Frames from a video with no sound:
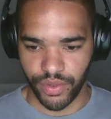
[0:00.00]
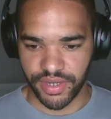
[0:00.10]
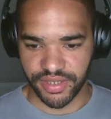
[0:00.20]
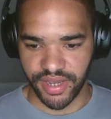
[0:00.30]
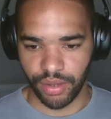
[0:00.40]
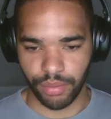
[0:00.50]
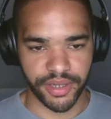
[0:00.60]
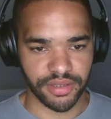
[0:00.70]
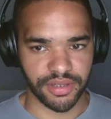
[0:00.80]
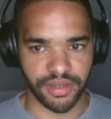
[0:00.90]
Wind is
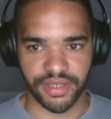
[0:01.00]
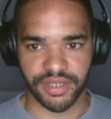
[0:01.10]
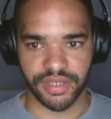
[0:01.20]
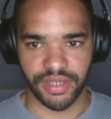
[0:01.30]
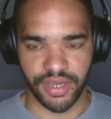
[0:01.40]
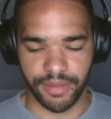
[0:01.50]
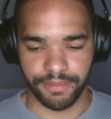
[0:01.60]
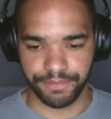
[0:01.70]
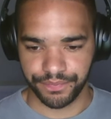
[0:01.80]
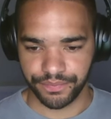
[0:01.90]
helping, so let's see
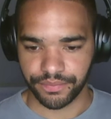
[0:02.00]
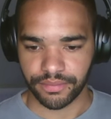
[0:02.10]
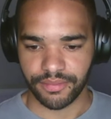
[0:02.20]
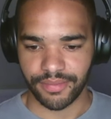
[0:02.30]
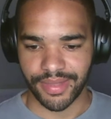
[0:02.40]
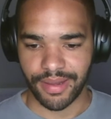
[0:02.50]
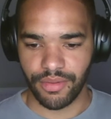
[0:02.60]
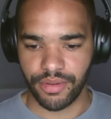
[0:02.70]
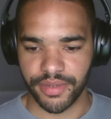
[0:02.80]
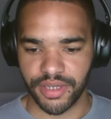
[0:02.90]

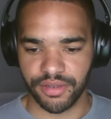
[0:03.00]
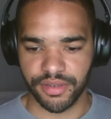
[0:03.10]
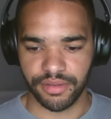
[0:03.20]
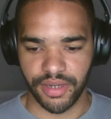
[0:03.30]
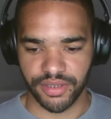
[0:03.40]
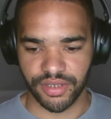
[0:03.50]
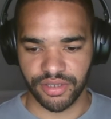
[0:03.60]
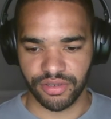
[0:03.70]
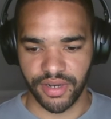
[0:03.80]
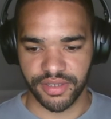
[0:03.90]
what we can do. Let's
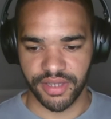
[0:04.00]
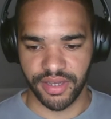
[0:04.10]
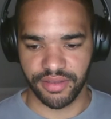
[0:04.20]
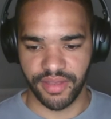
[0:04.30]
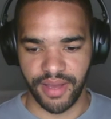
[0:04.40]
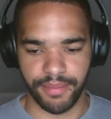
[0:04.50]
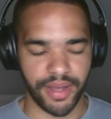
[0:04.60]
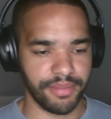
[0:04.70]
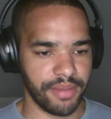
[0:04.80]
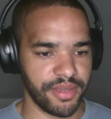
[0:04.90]
try take that.
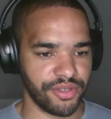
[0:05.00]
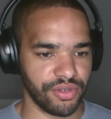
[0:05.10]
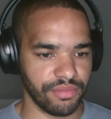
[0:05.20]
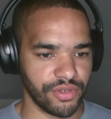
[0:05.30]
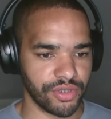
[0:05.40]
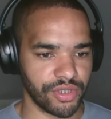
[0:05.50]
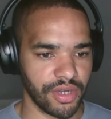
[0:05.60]
Might be a bit too much.